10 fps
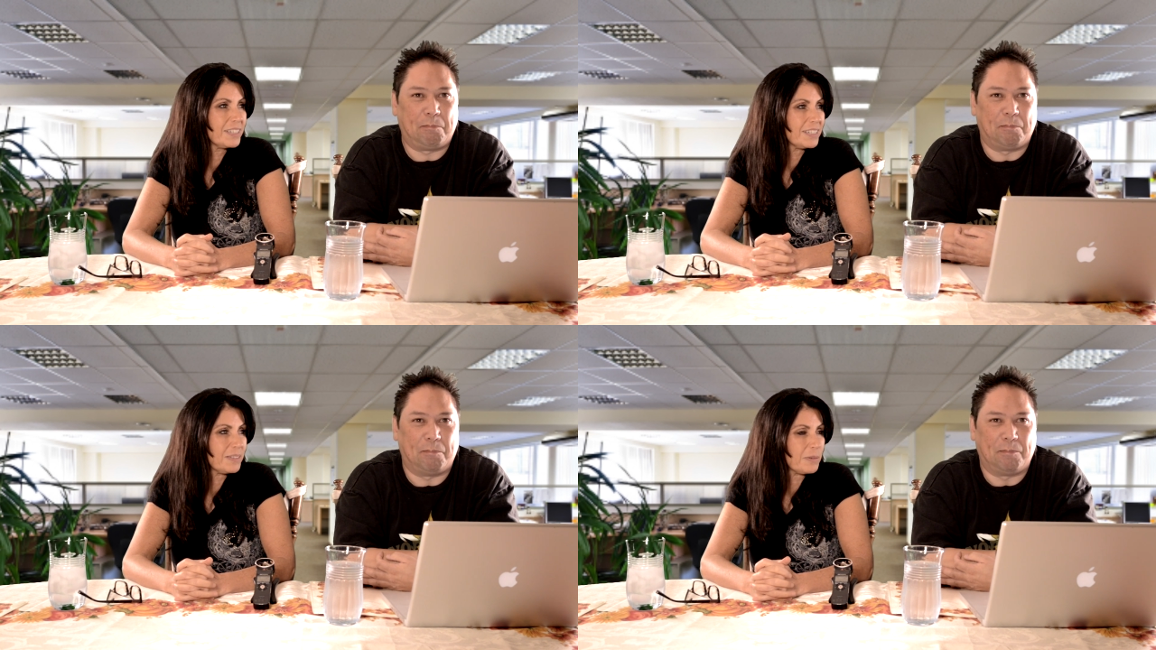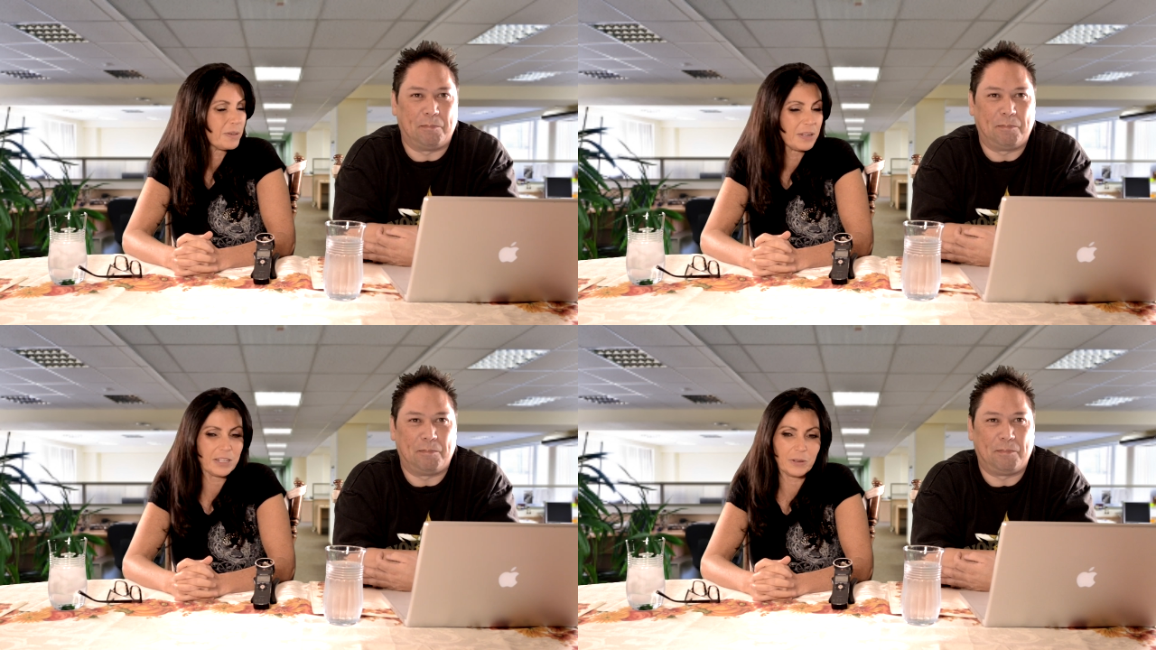
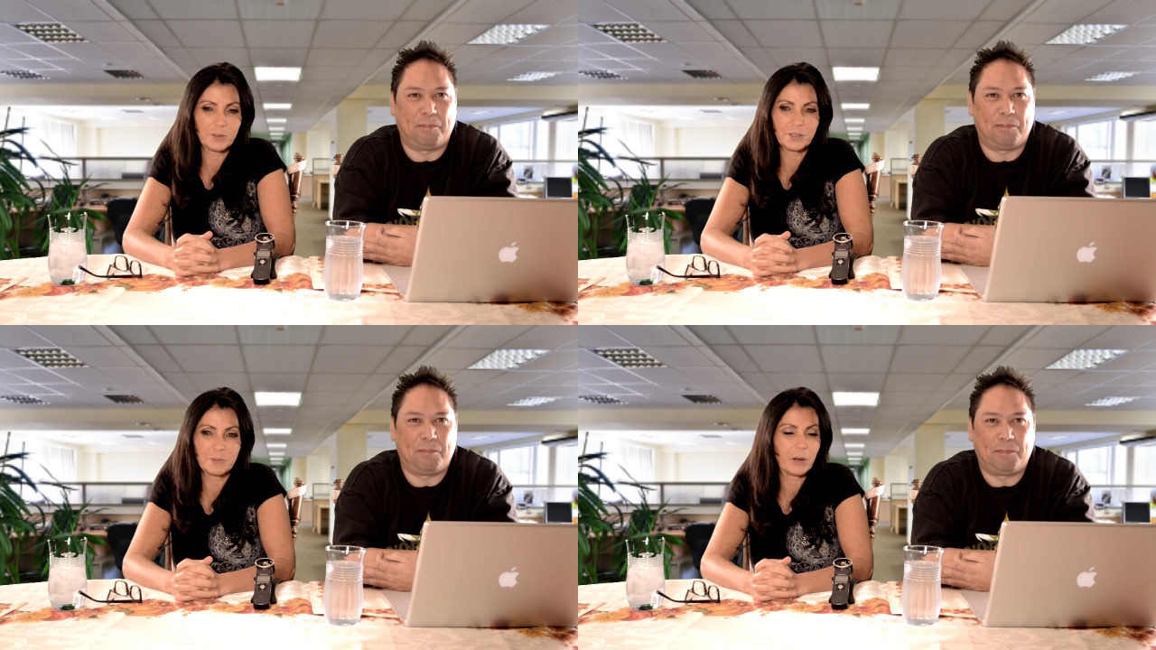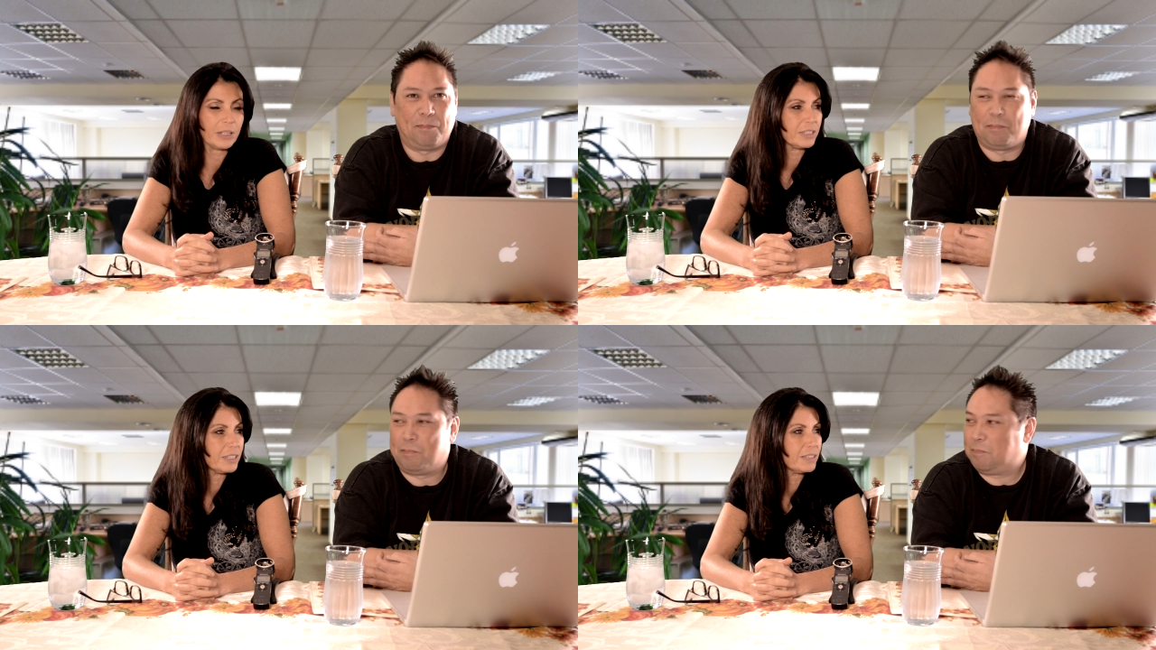Speaker 1: and he was in
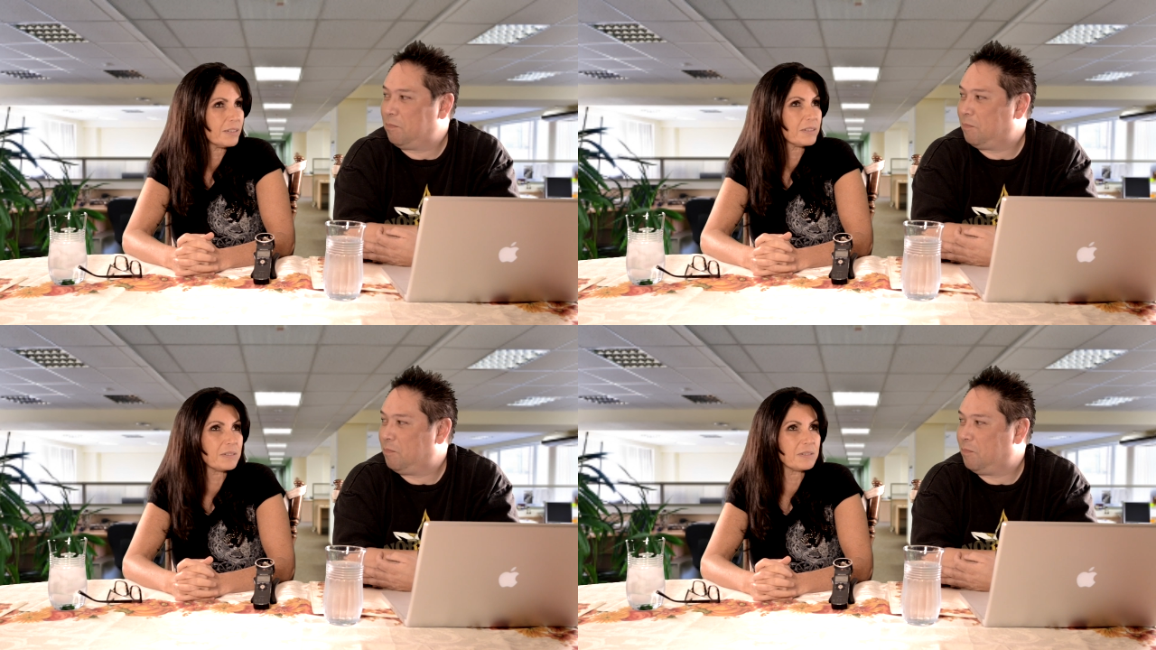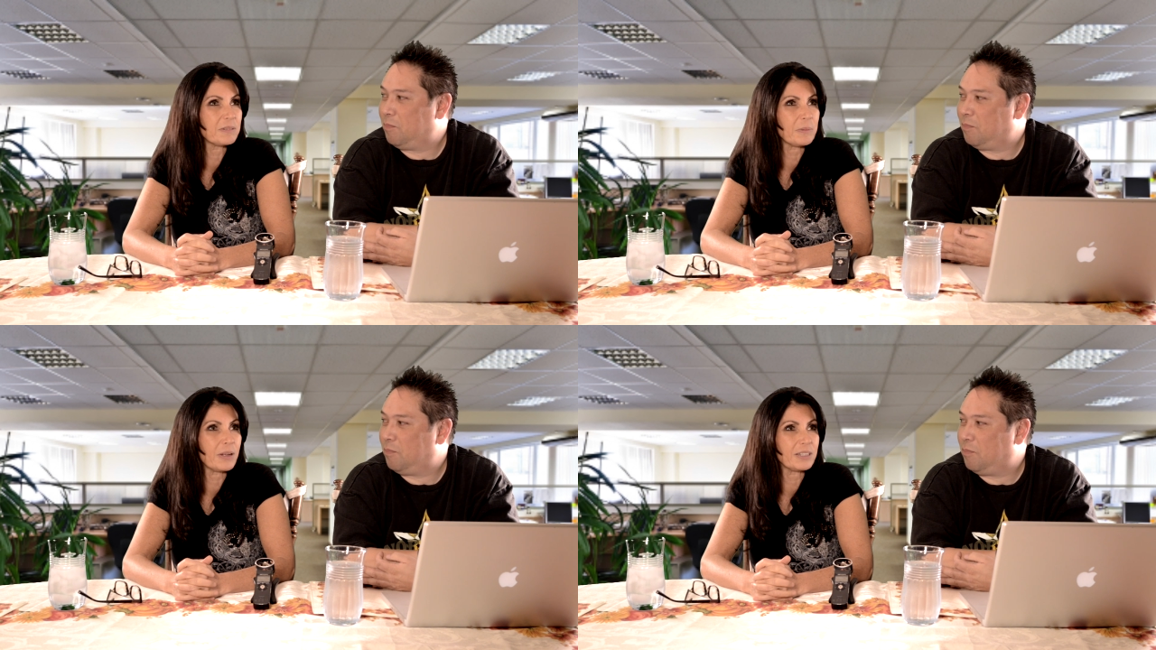Motley,
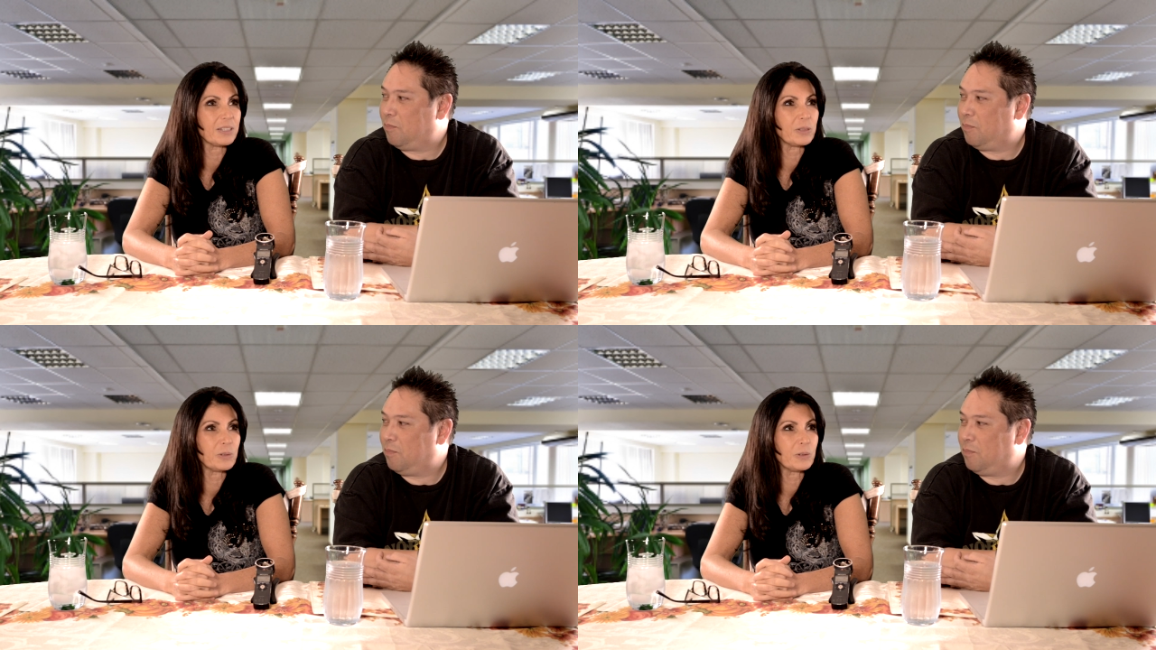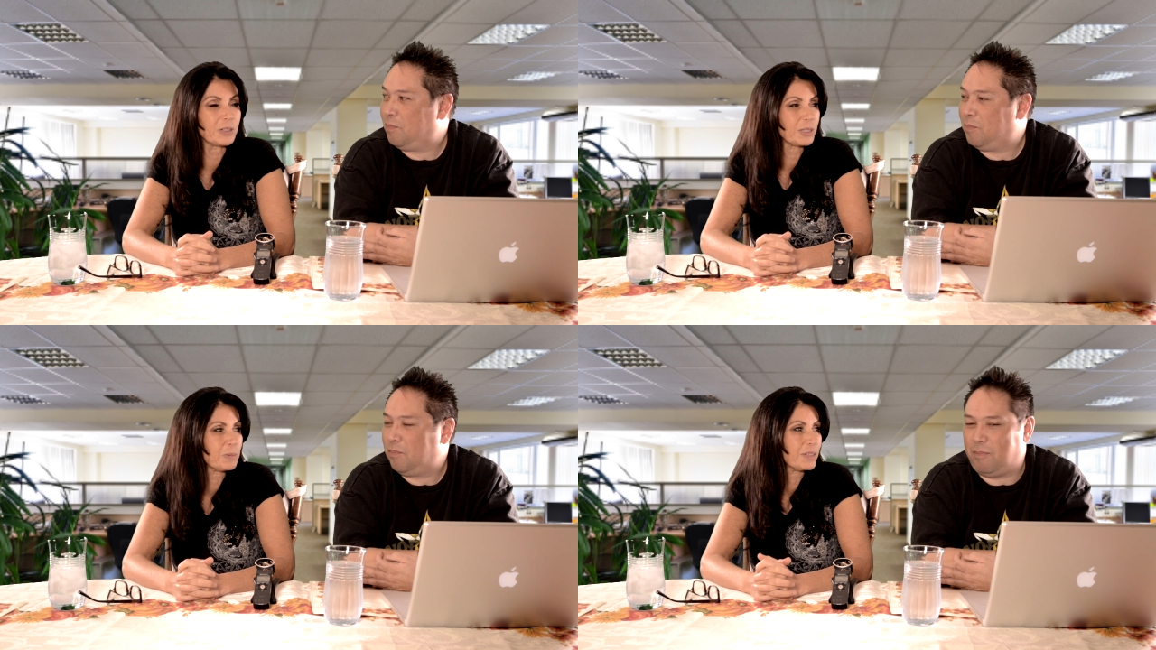Motley Lou
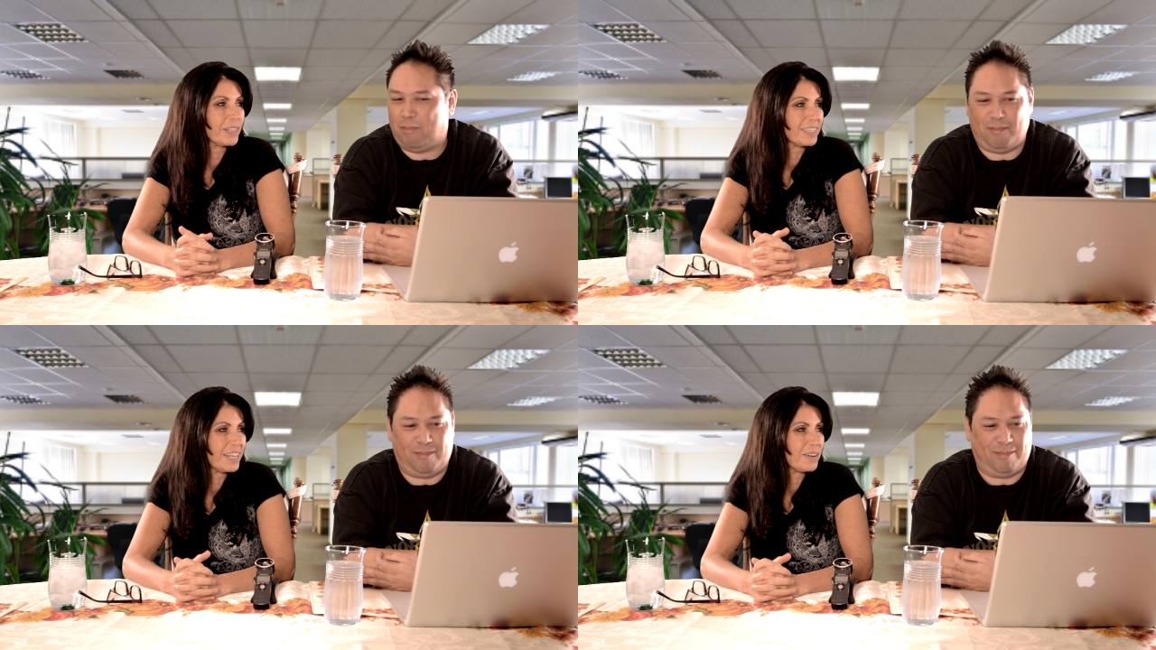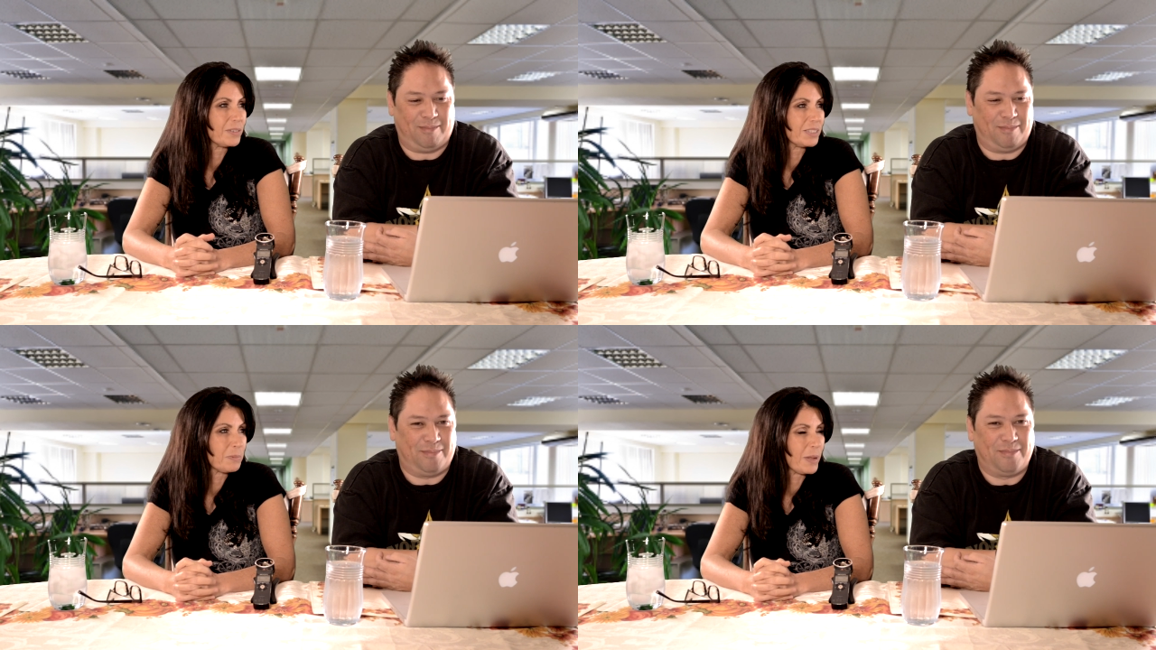or something like that was his